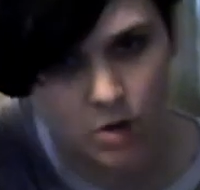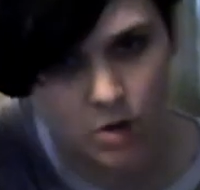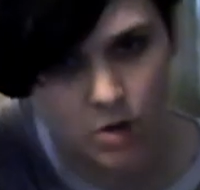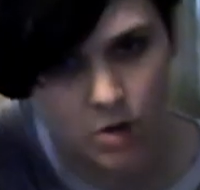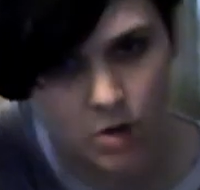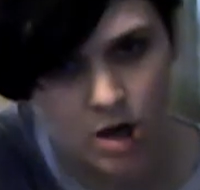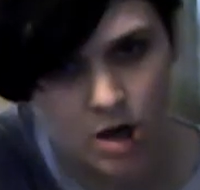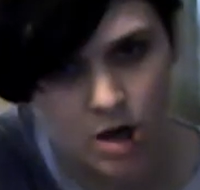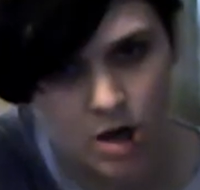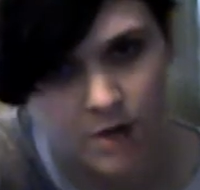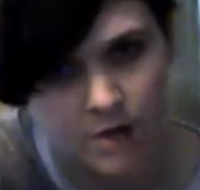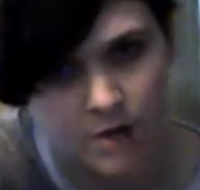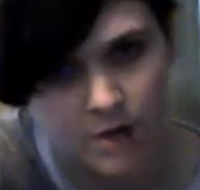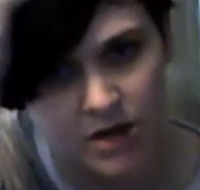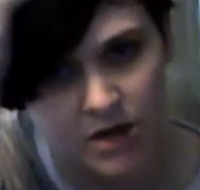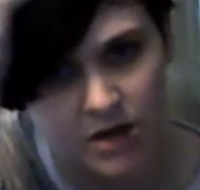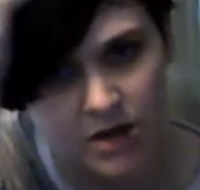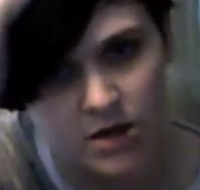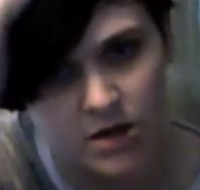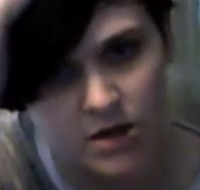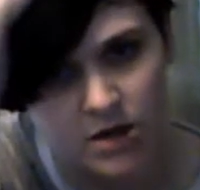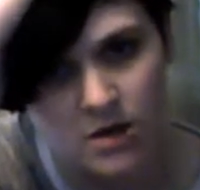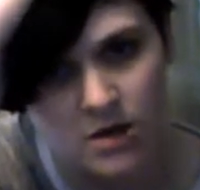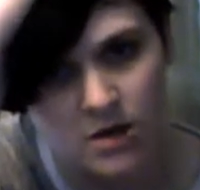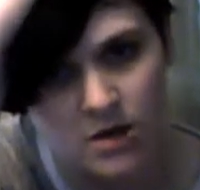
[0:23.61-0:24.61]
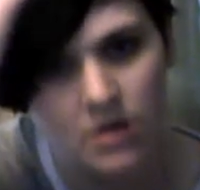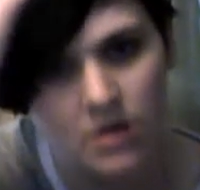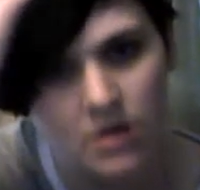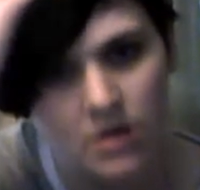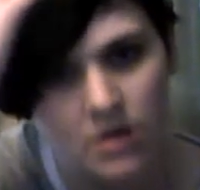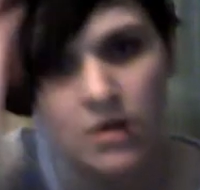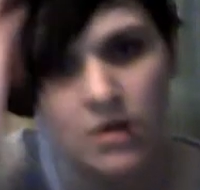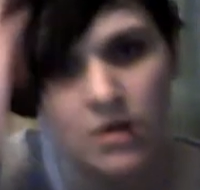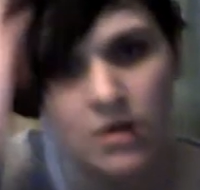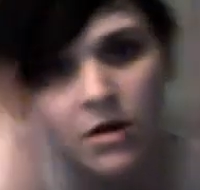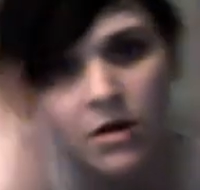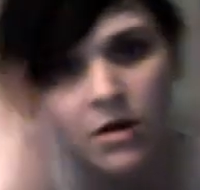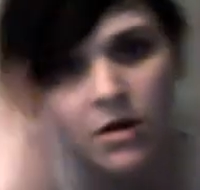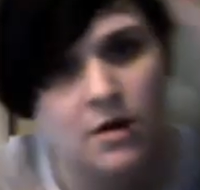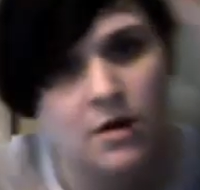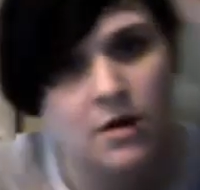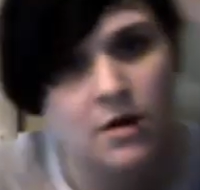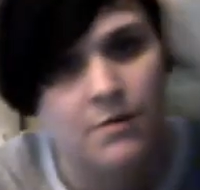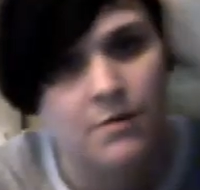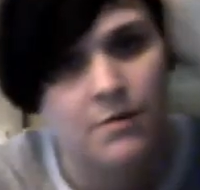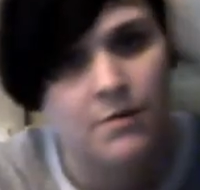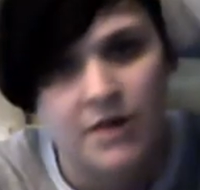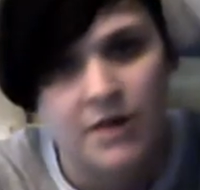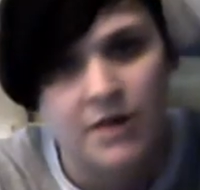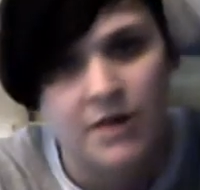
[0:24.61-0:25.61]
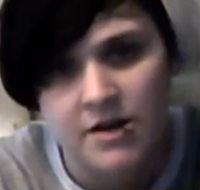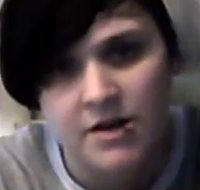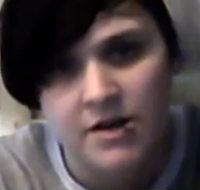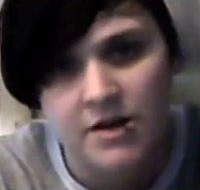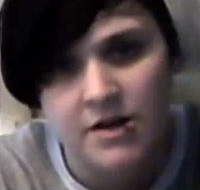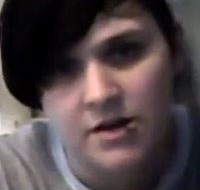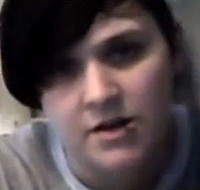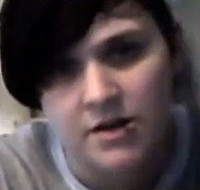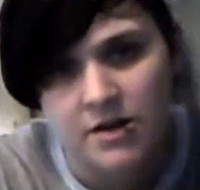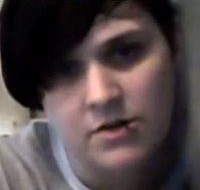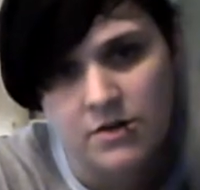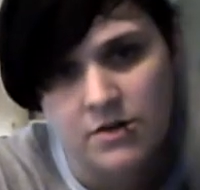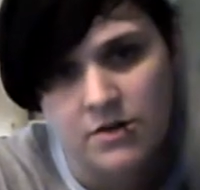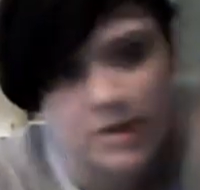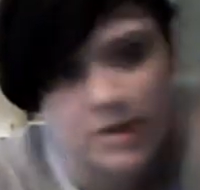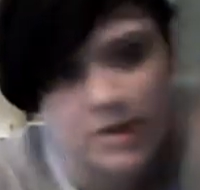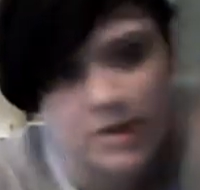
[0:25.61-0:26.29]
coming, but right